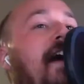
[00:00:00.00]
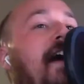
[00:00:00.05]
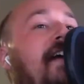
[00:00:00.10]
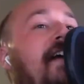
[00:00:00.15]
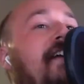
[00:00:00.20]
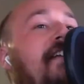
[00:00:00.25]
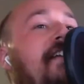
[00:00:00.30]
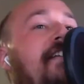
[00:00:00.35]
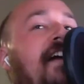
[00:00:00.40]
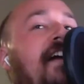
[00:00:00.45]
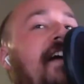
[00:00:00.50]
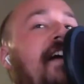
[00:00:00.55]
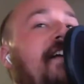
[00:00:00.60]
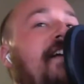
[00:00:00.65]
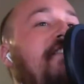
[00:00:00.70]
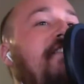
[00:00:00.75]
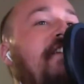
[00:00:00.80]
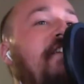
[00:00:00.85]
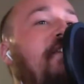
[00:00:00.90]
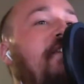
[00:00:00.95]

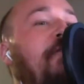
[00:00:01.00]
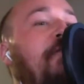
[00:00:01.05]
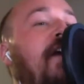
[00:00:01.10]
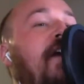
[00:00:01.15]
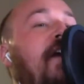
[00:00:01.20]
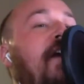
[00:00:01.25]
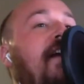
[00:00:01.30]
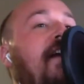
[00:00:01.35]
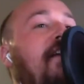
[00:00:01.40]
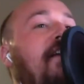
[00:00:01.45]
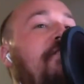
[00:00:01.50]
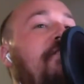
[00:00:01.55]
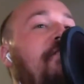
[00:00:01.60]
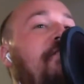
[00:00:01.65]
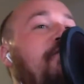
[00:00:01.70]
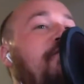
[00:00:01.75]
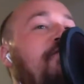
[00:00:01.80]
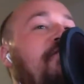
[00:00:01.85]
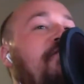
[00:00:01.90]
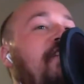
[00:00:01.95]
can tell you right now, the
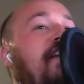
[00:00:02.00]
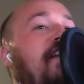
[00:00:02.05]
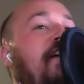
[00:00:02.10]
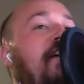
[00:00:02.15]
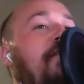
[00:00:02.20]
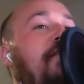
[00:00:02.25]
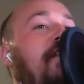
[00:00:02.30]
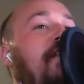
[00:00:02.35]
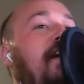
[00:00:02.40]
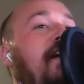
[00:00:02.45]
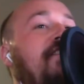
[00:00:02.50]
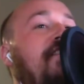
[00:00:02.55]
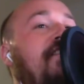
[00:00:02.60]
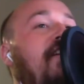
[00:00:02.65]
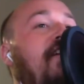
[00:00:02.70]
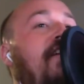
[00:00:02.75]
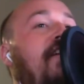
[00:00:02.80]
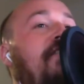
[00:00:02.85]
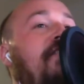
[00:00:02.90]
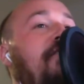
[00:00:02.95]
first video that I
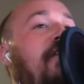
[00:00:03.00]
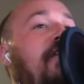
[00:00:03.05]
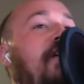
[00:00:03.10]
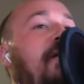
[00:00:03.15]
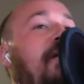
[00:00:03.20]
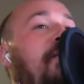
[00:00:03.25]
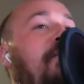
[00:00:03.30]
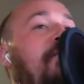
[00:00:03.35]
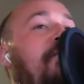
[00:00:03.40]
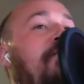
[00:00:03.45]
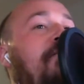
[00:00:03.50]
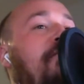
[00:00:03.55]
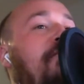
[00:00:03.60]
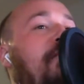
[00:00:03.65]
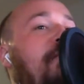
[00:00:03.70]
saw from